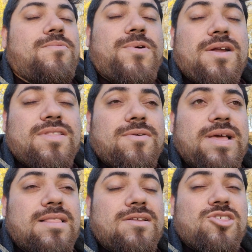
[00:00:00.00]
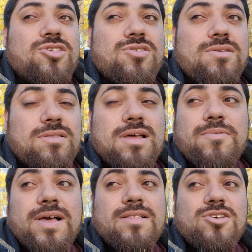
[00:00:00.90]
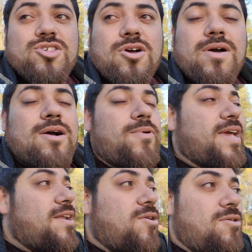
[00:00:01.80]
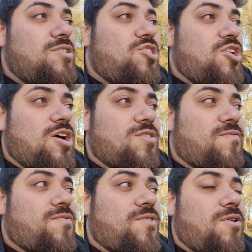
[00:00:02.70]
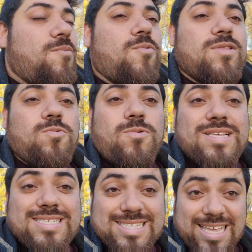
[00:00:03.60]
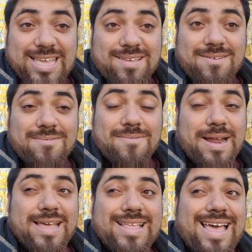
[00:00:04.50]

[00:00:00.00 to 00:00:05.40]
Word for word: we are in a reality, in a reality show, and we can only judge from what we see, right?